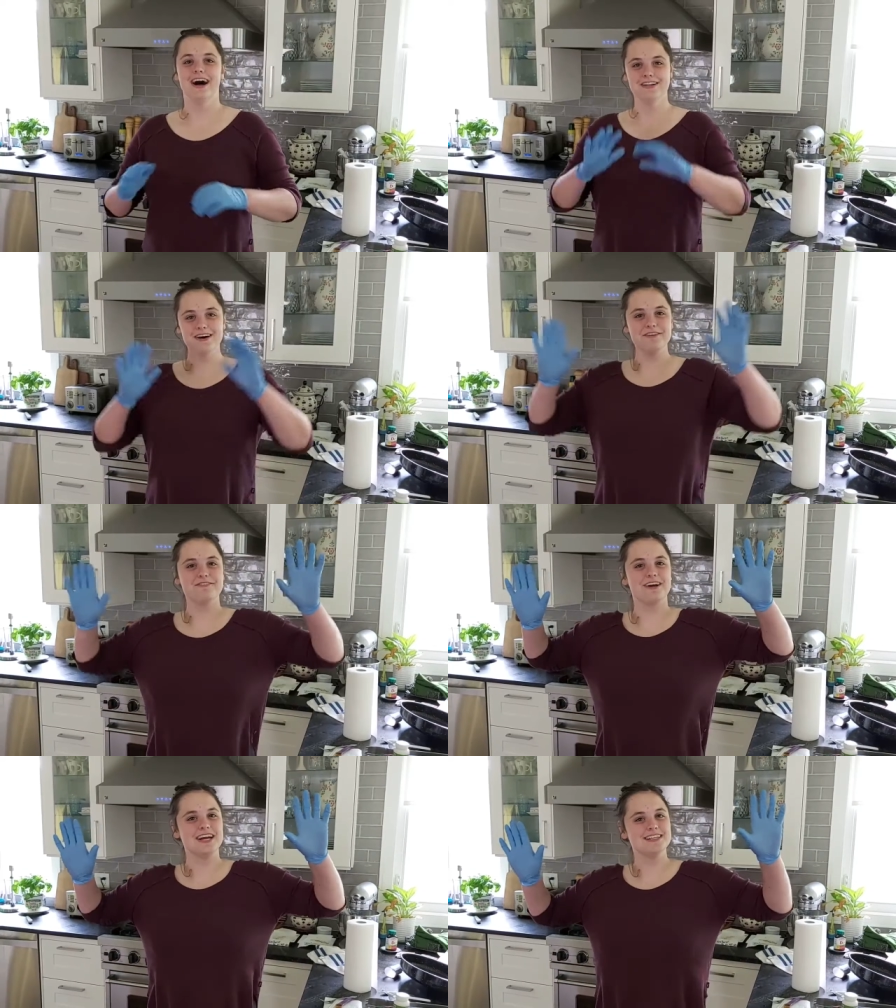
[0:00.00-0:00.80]
Hello
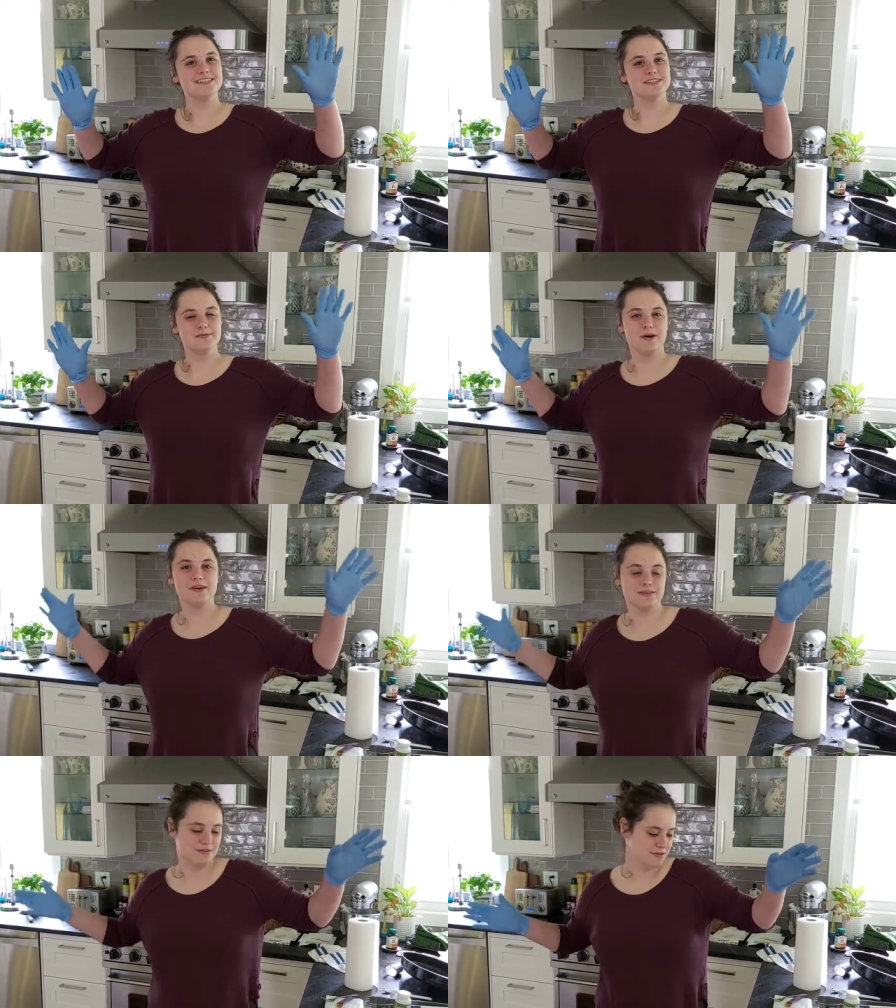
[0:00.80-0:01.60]
friends and
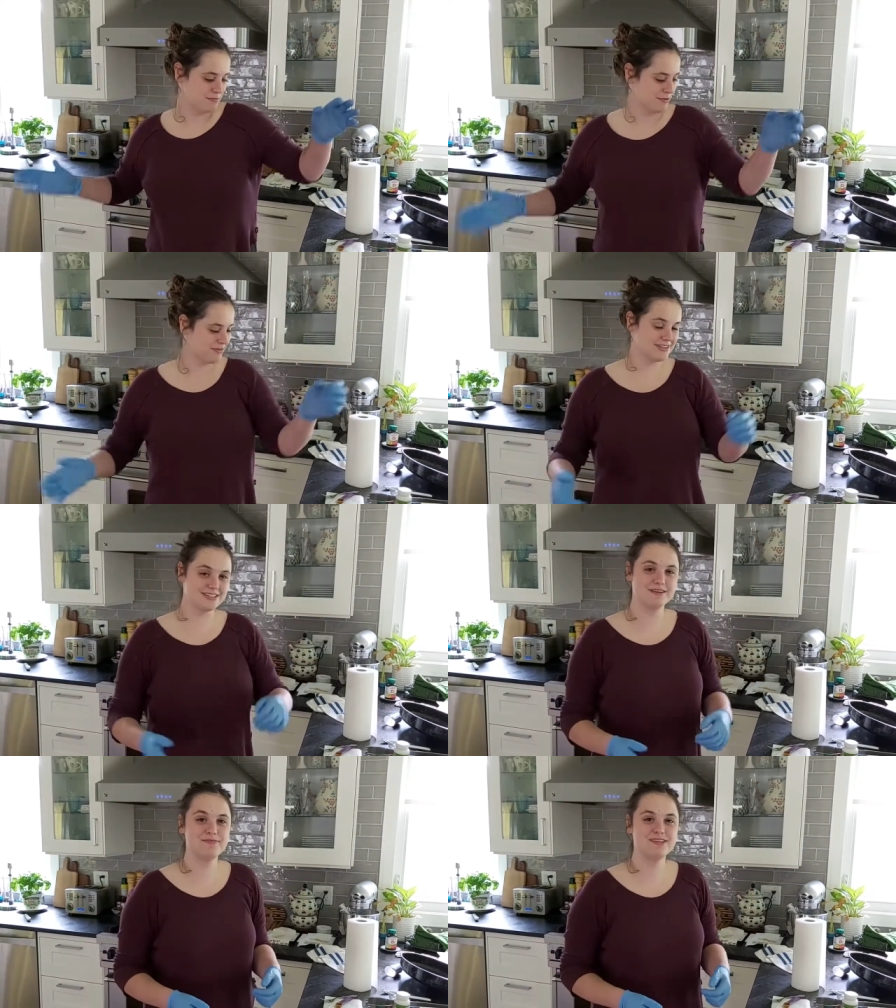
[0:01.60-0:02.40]
welcome to a
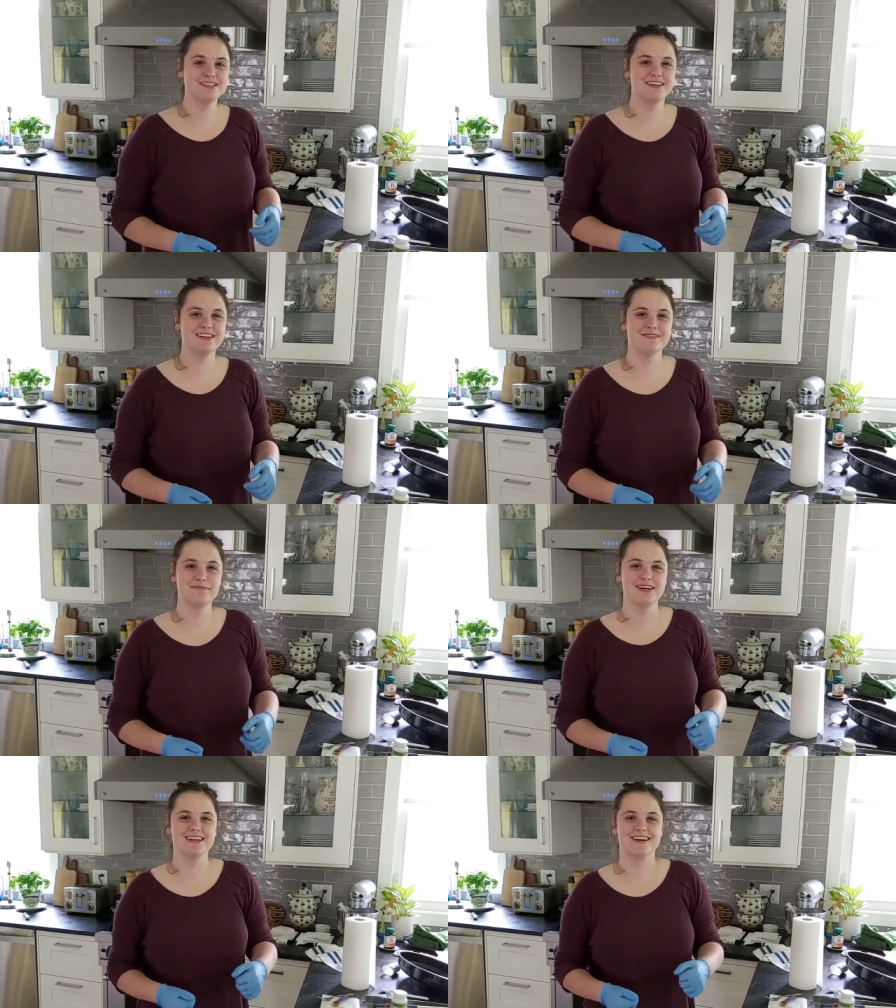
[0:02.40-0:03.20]
bonus episode of the
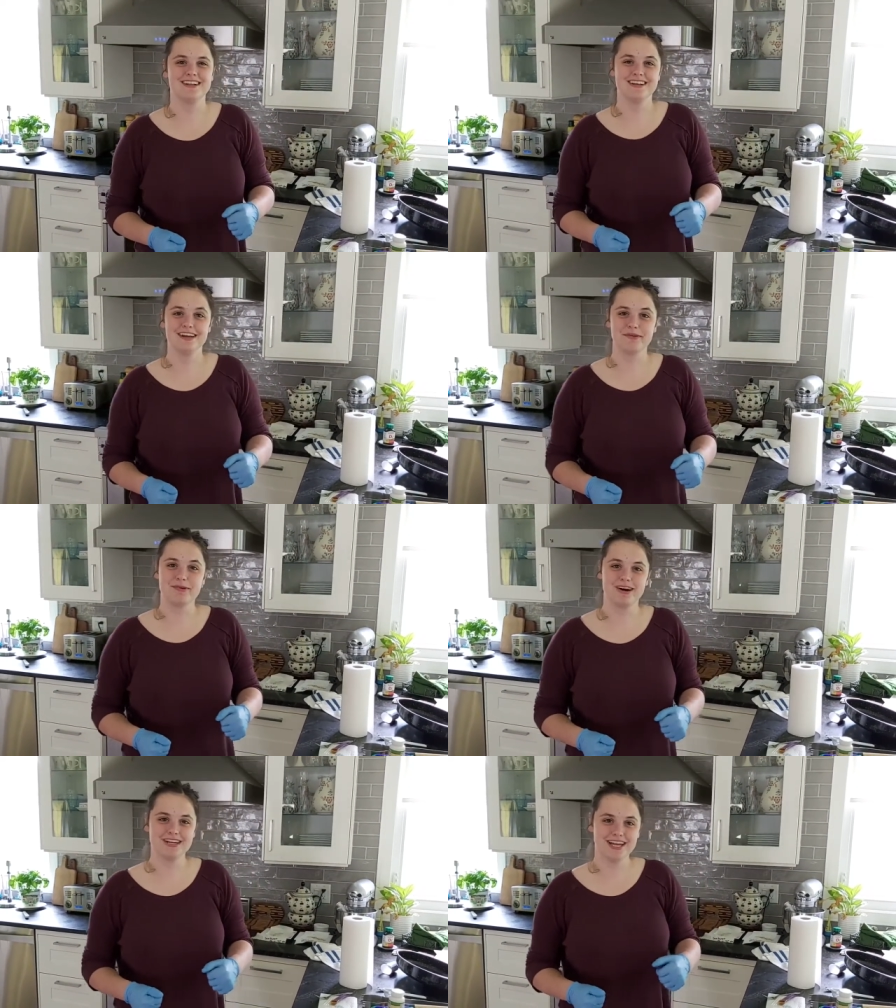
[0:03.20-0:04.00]
Big Knot
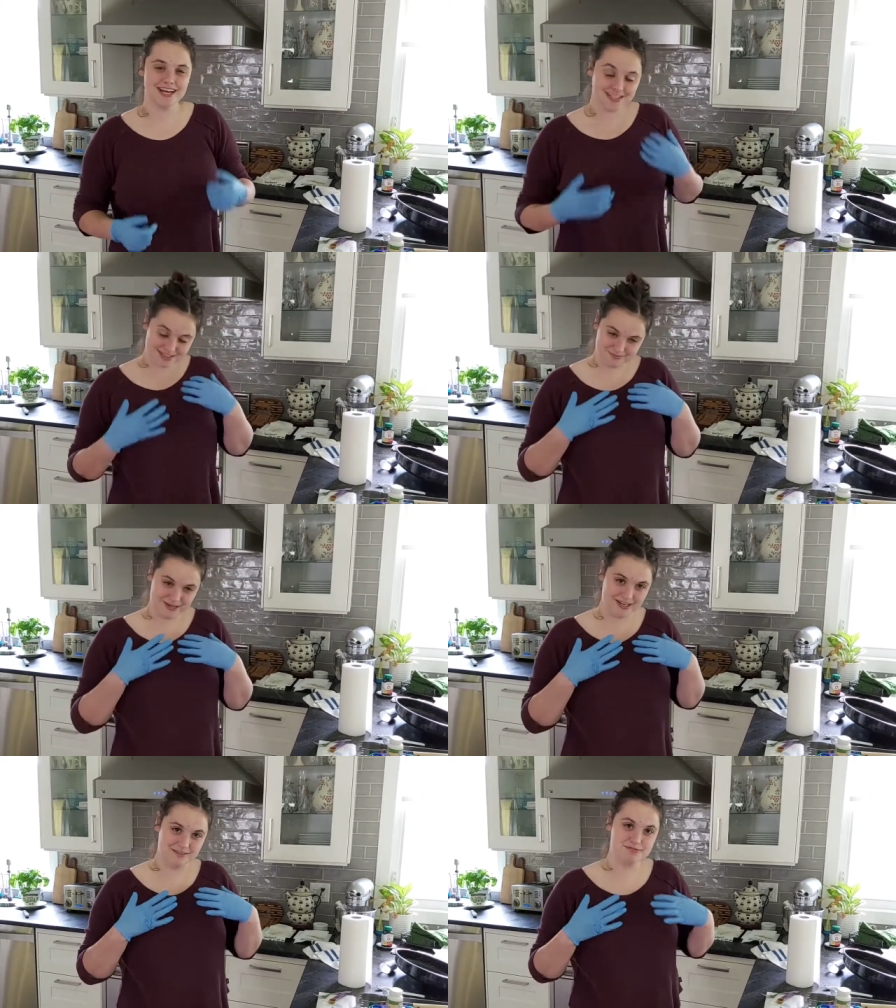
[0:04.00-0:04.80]
Knitting podcast.
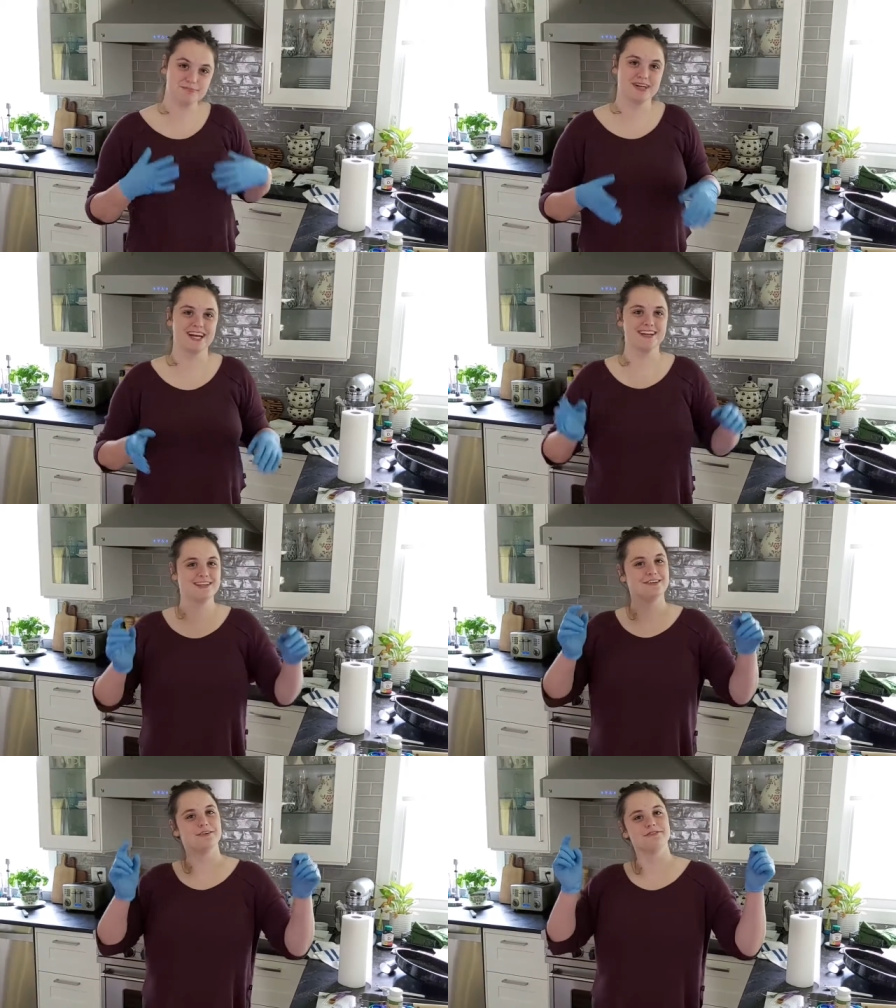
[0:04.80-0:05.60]
My name's
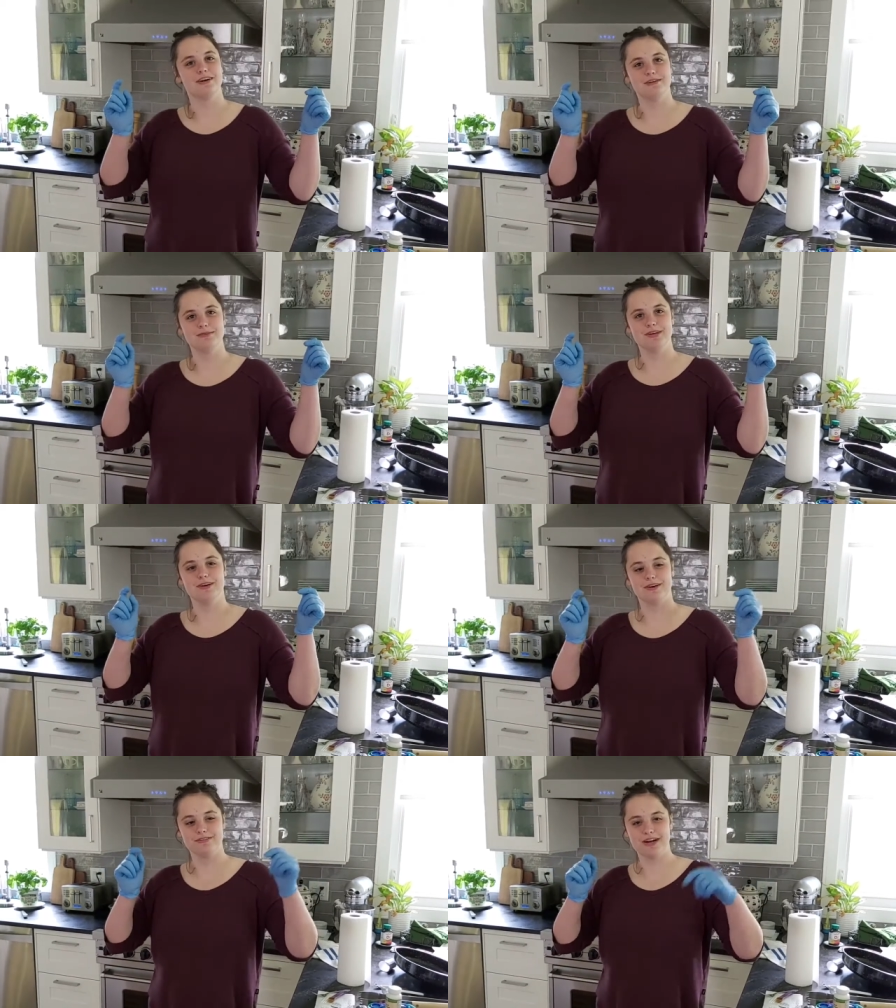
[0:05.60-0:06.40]
Brianna, you can find me
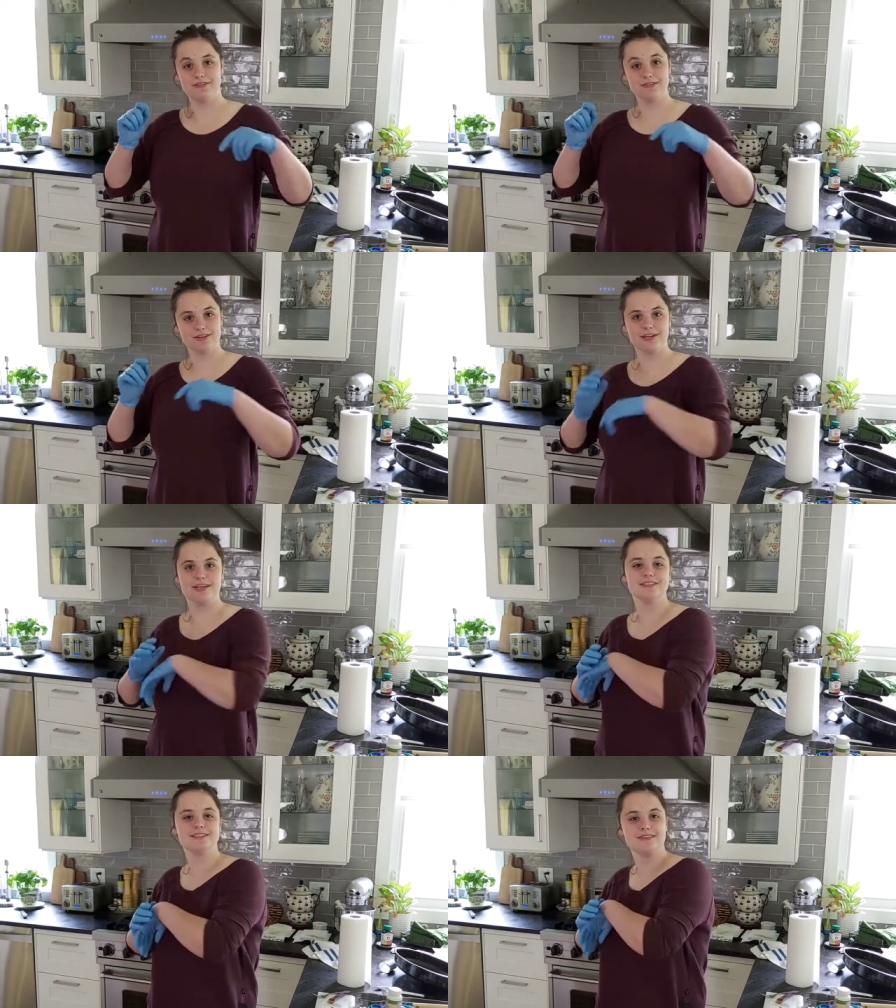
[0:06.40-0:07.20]
on
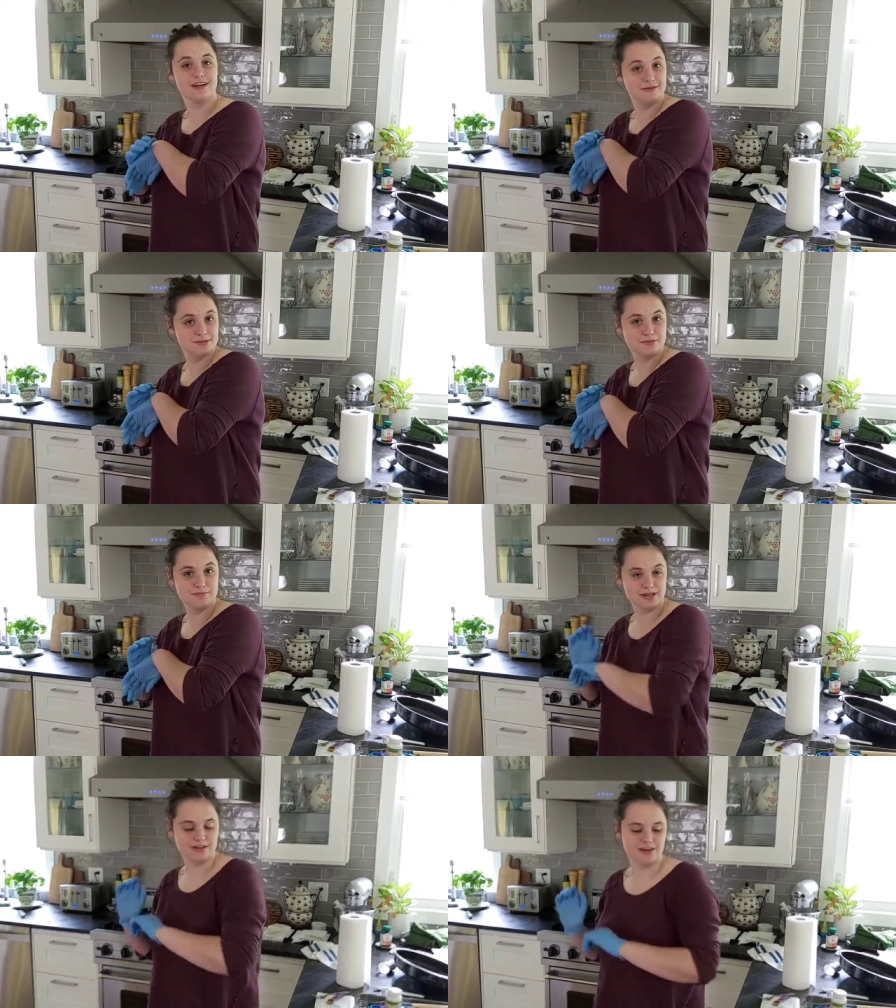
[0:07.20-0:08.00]
Ravelry and Instagram as
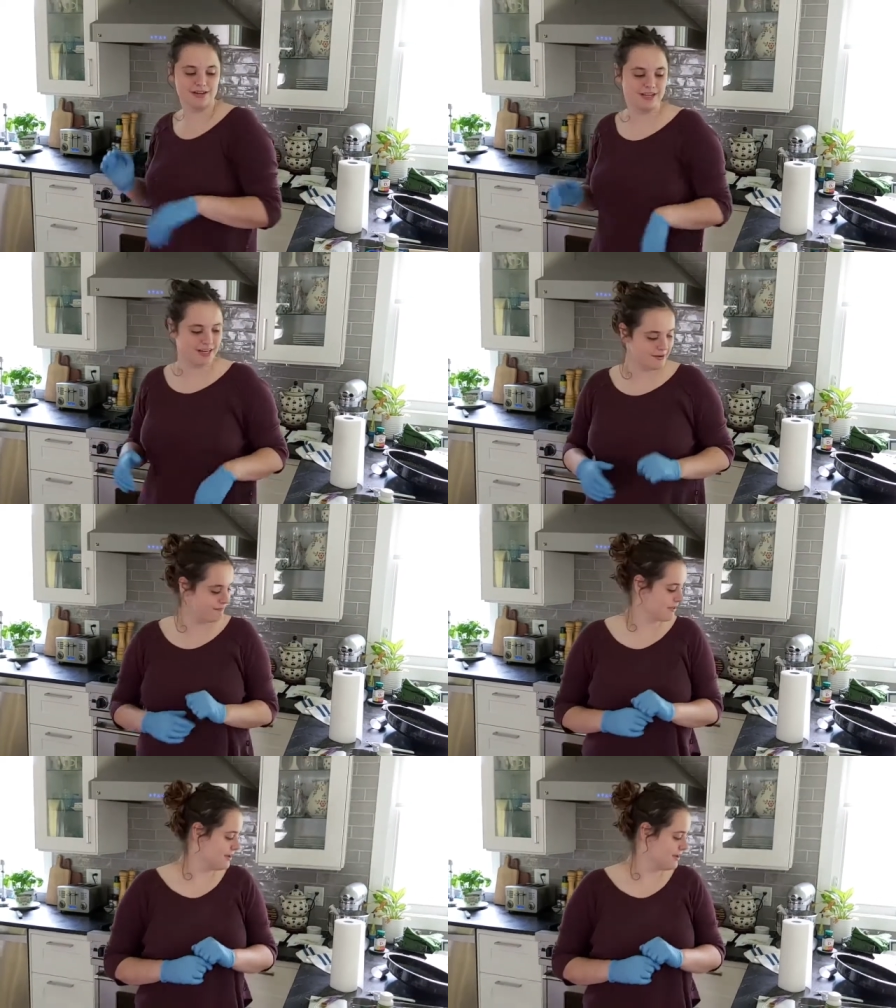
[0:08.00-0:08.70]
Big Knot Knitting.